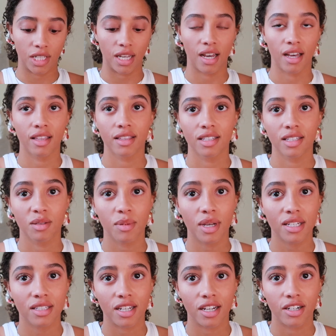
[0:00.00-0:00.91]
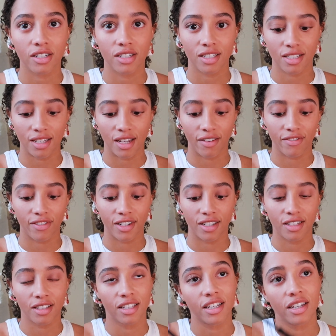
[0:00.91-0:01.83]
Yeah, this mascara is
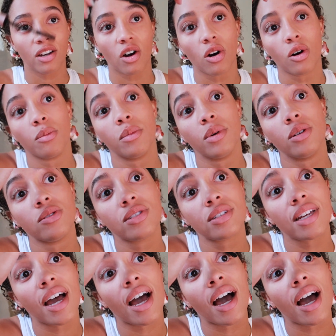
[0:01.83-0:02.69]
definitely almost